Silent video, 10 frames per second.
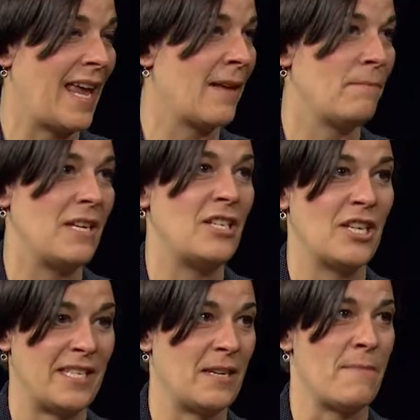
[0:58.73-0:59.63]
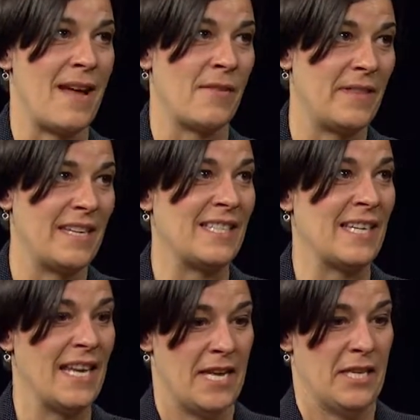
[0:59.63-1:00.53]
can't be just about this
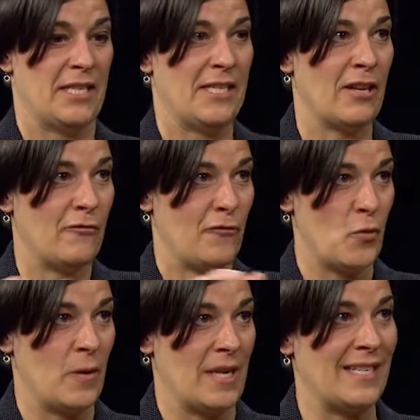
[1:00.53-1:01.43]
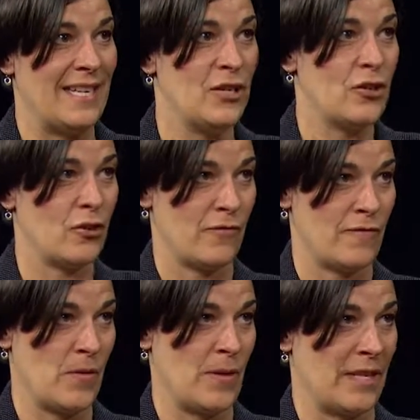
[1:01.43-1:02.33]
self focus, internal
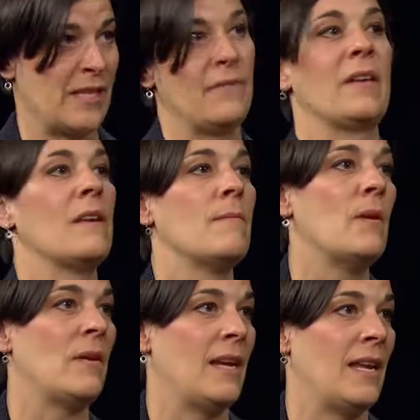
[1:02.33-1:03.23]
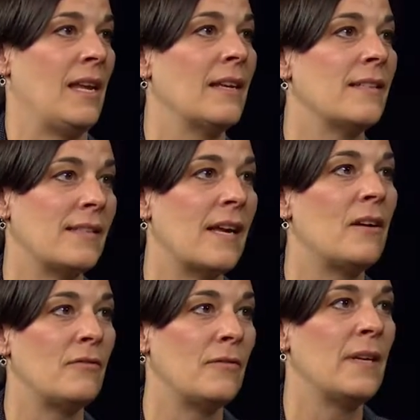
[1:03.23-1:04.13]
focus mm -hmm. of mm-hmm. the community itself.